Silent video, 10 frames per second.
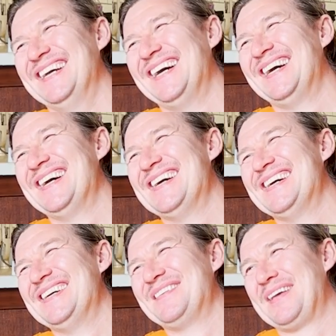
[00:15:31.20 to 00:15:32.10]

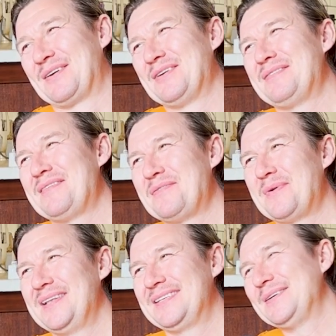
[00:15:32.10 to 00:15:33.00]
Codfather
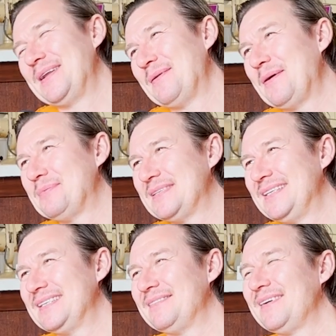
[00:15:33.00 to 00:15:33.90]
1 and 2, they were opposite
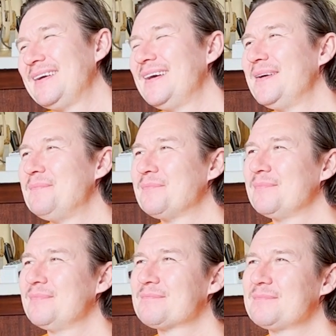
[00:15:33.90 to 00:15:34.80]
each other.
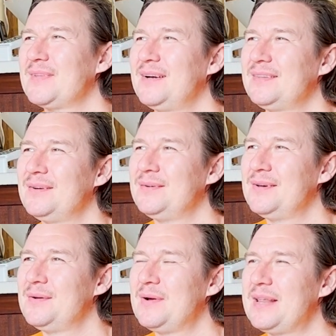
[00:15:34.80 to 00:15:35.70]
I don't
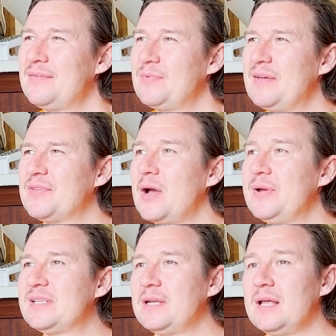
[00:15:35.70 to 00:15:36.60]
know. We'd have to go
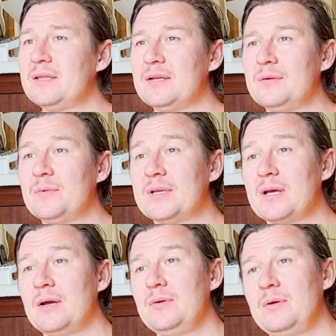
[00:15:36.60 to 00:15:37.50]
into London. We'd
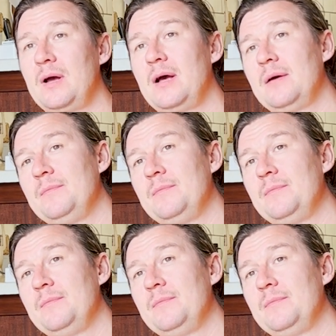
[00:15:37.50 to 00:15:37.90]
go. I